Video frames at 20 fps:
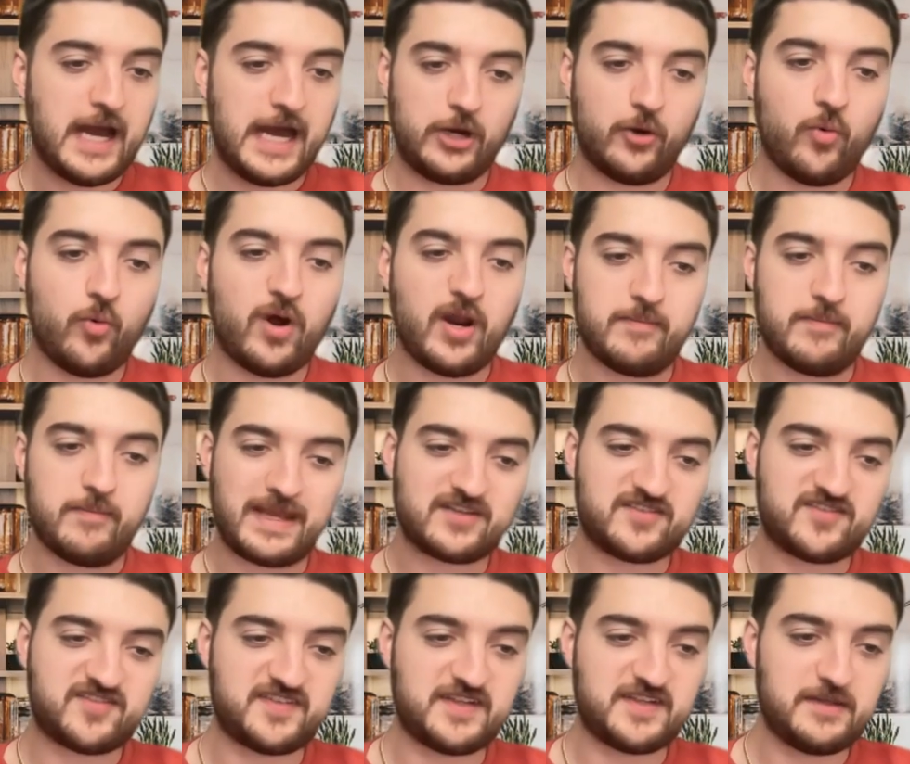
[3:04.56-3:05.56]
I don't want to make
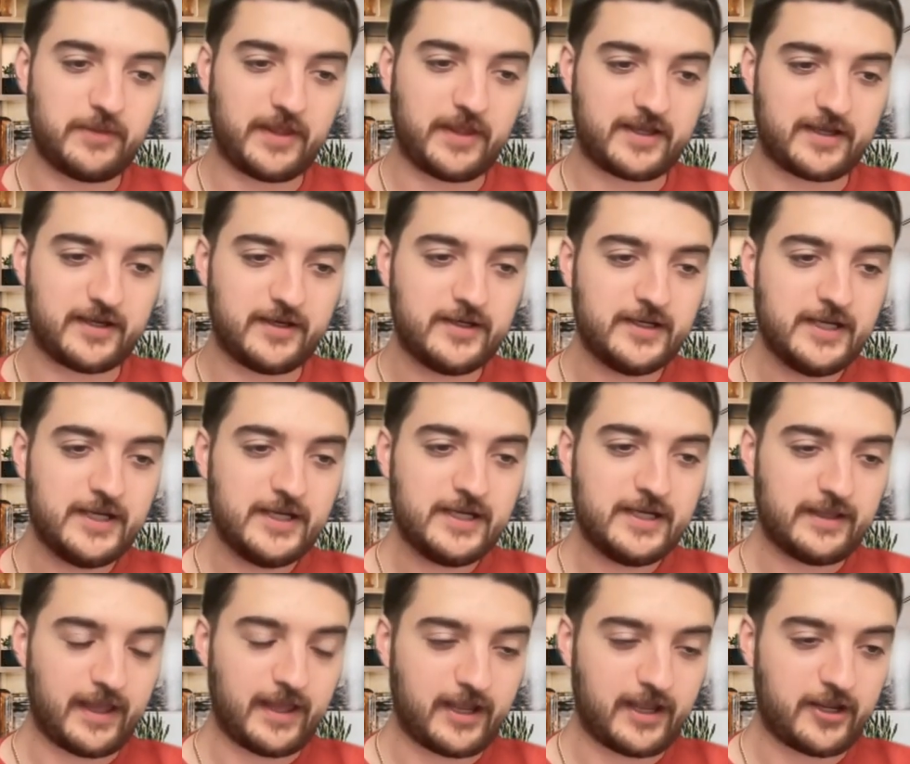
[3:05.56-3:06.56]
it seem like a
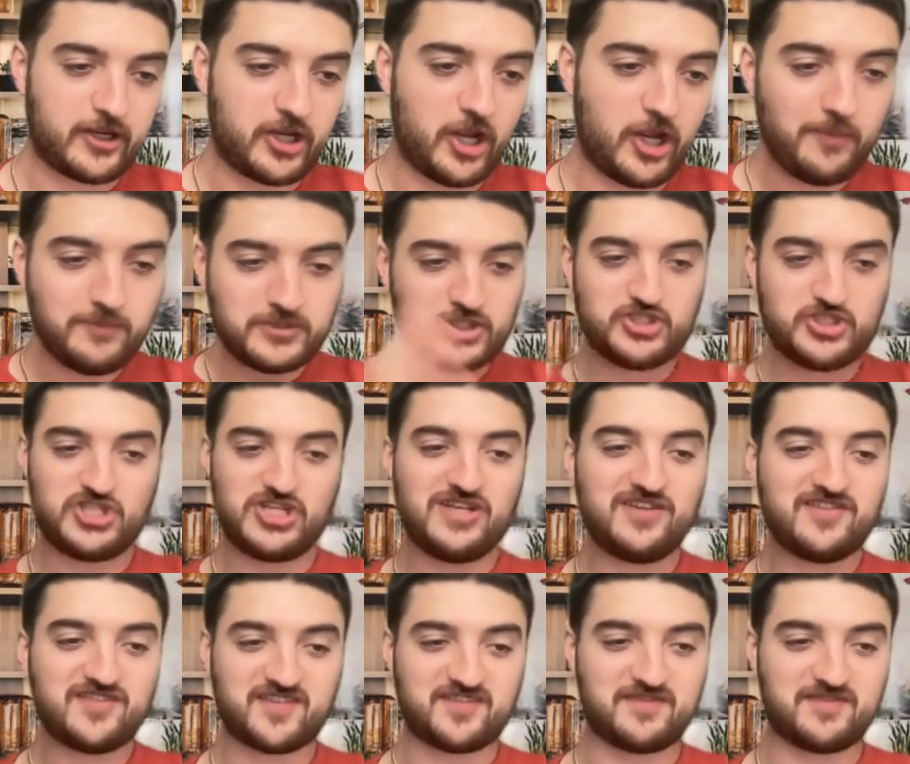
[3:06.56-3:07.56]
like a come to
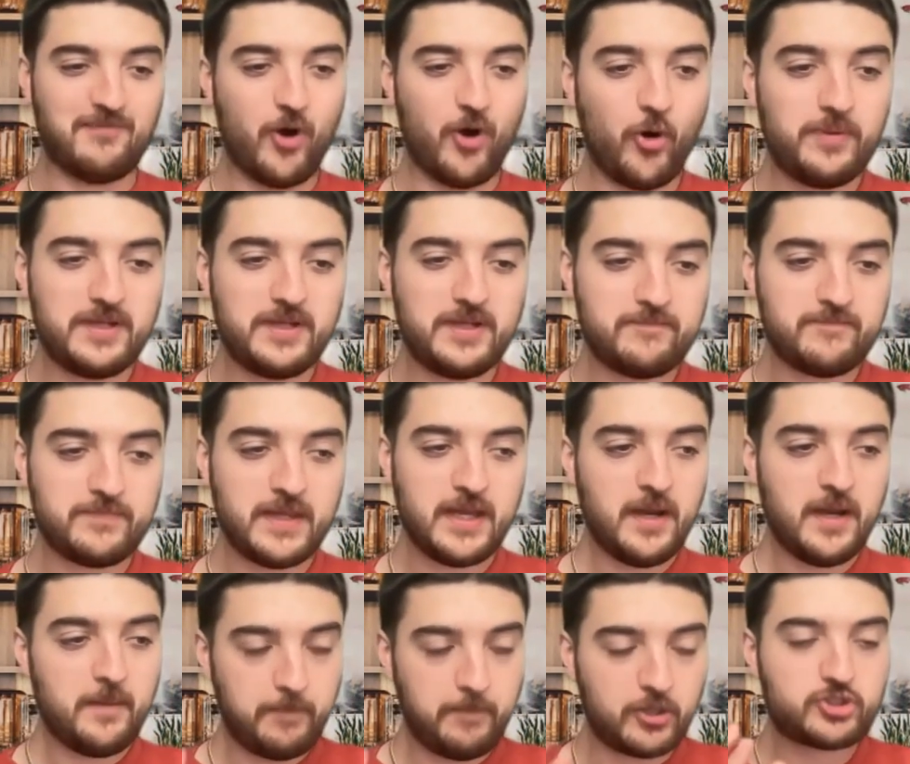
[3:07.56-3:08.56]
Jesus moment.
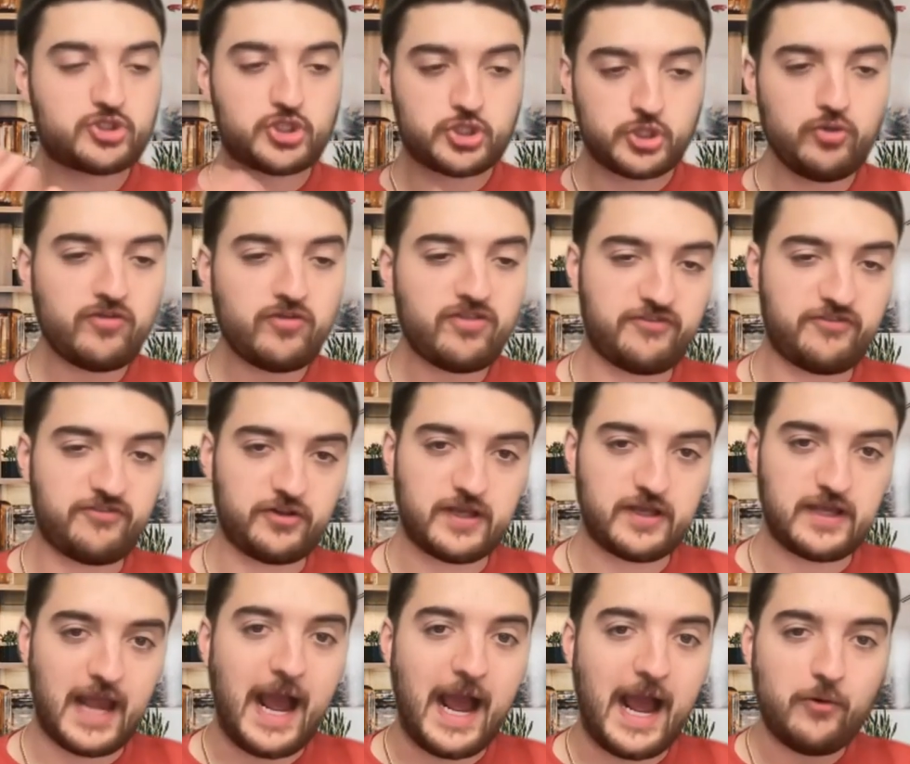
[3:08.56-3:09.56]
But
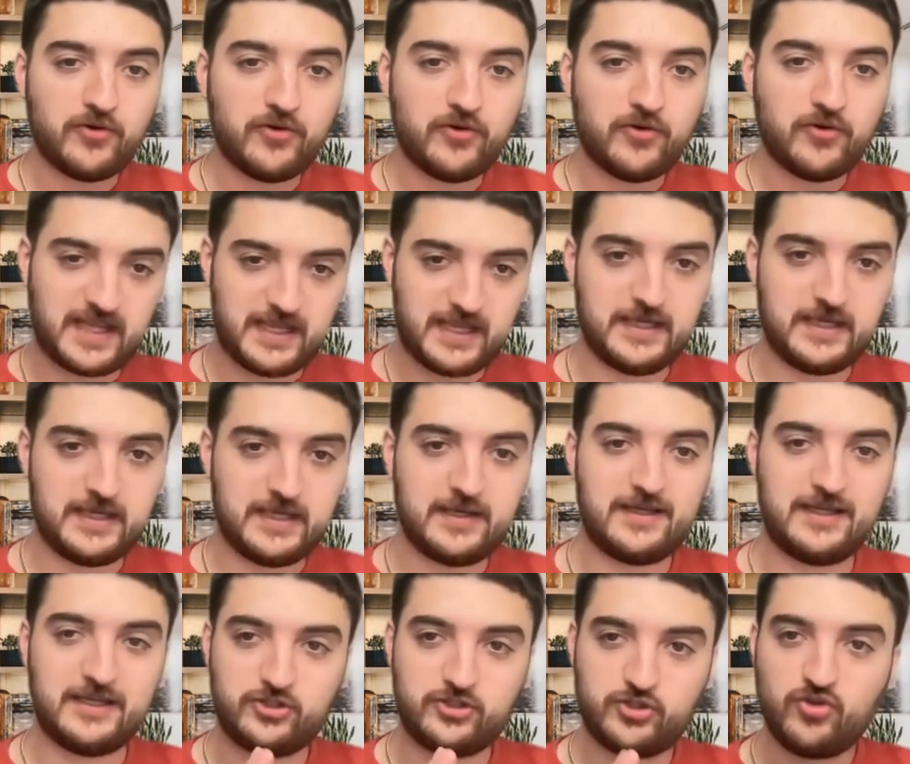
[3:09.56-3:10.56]
truthfully, I was a kid
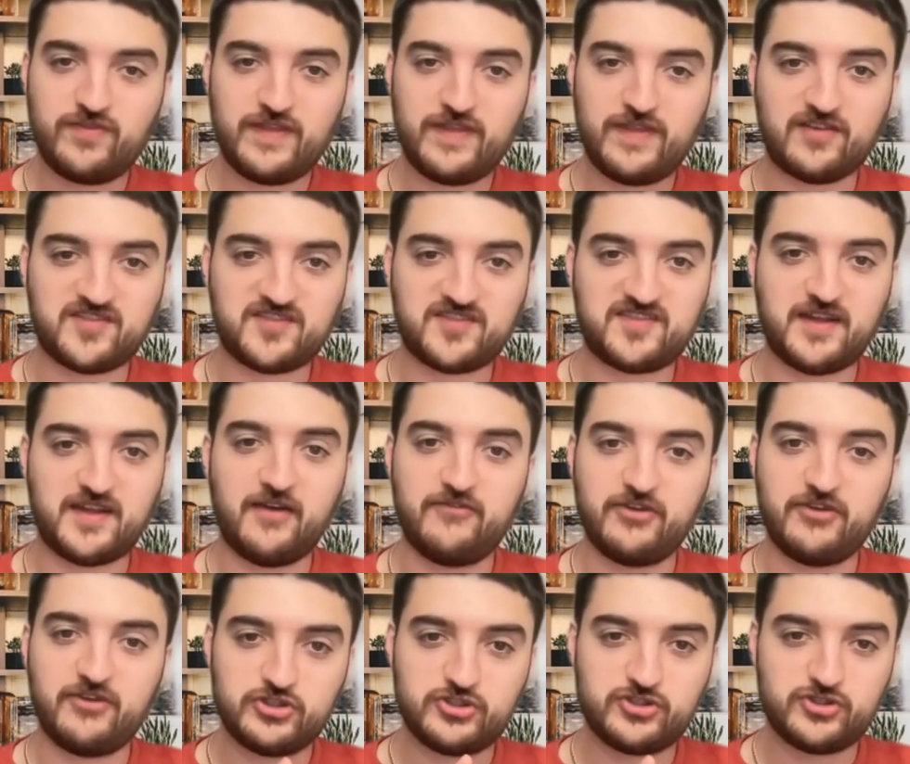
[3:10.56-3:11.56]
in
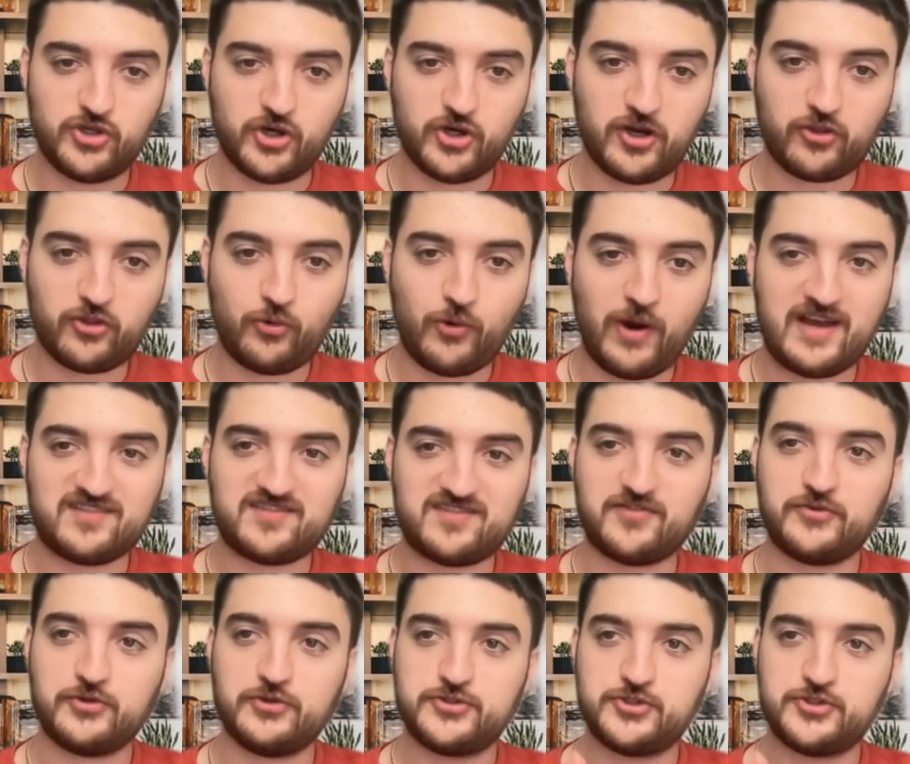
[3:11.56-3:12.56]
2007 during the rise
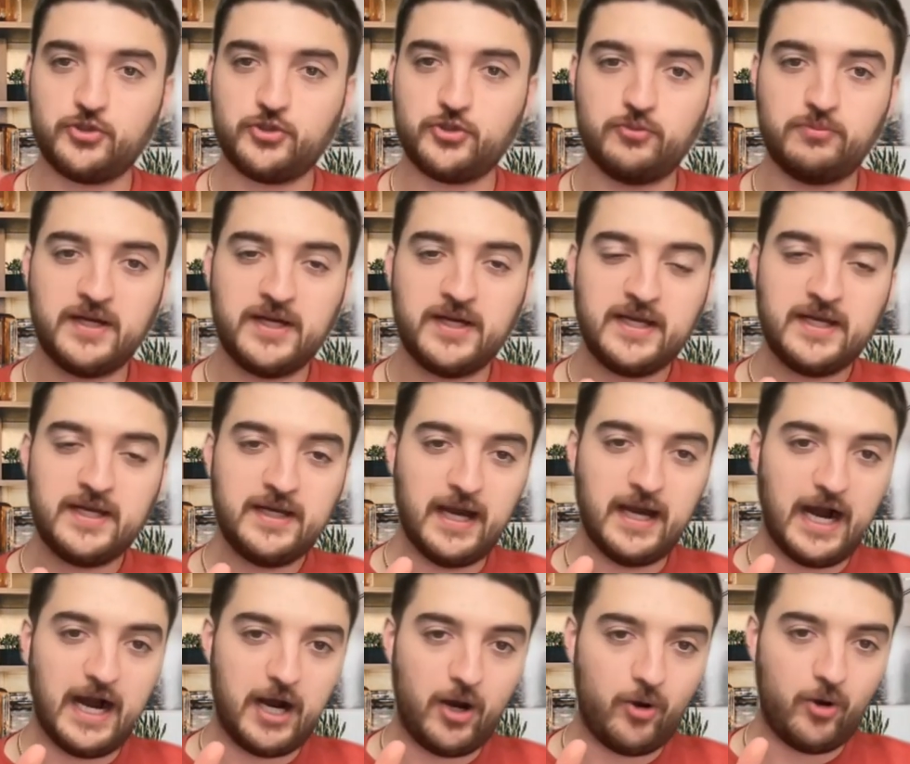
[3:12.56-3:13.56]
of YouTube,
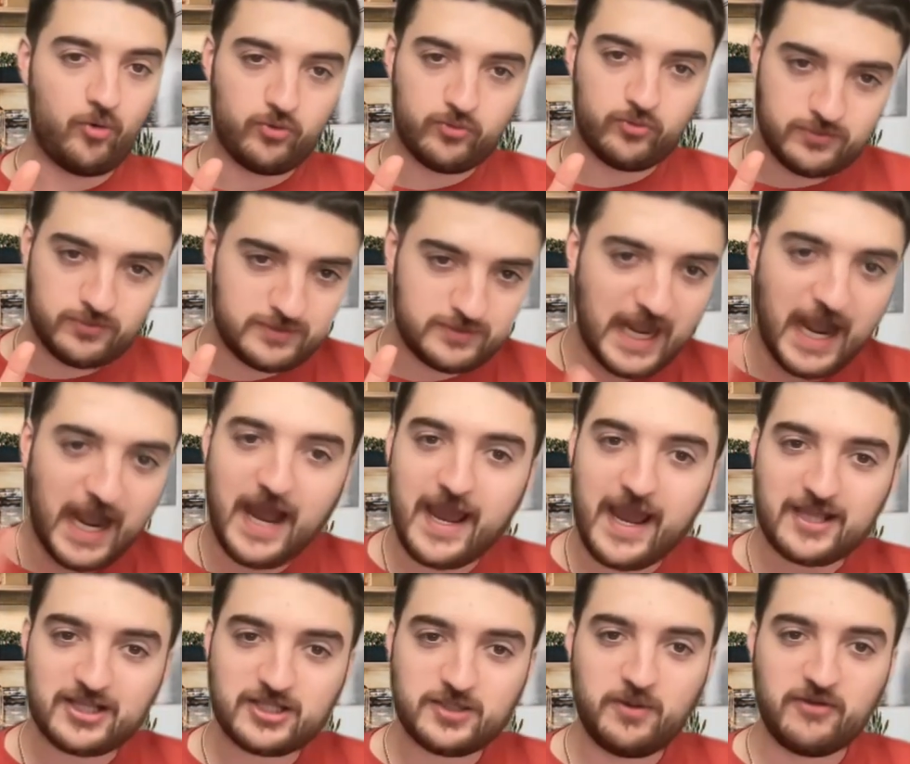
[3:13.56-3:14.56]
uh,
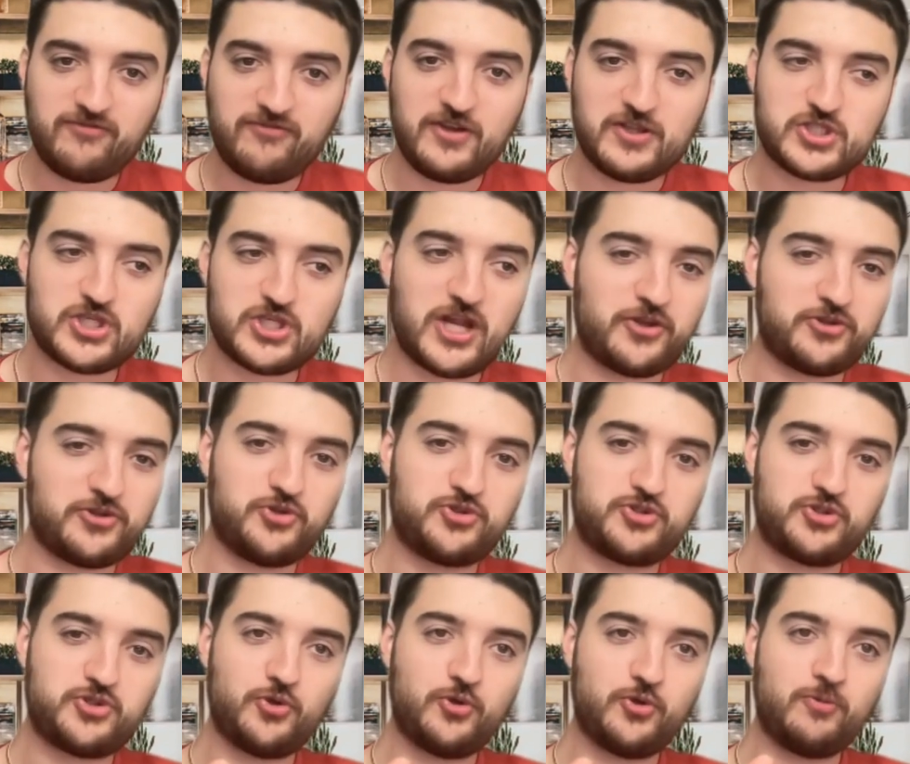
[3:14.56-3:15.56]
dying to be featured on
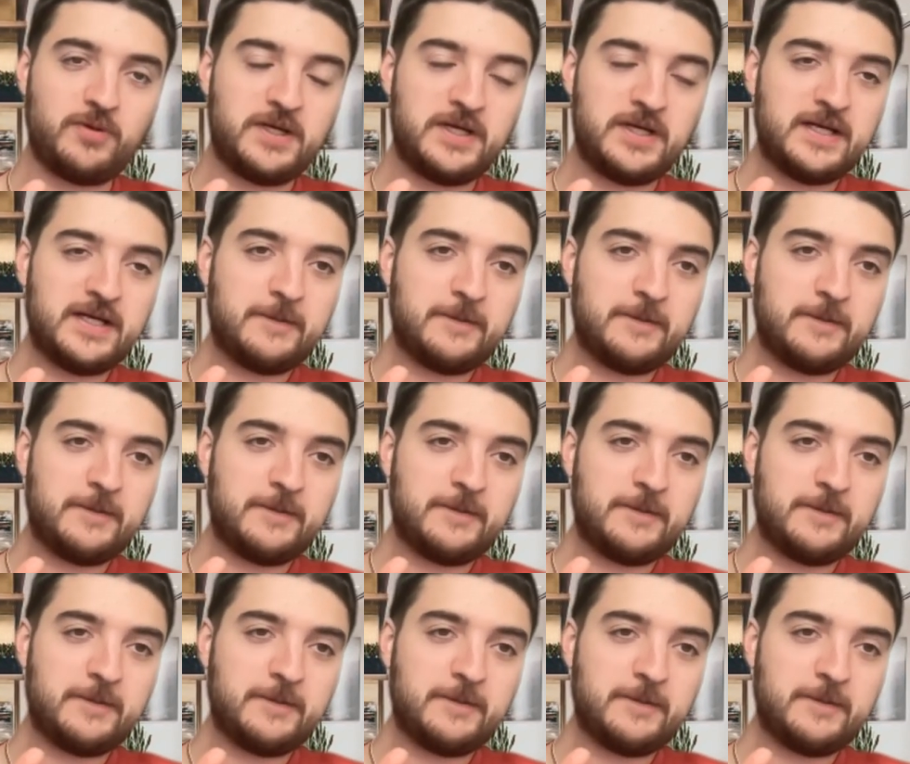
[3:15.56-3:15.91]
YouTube.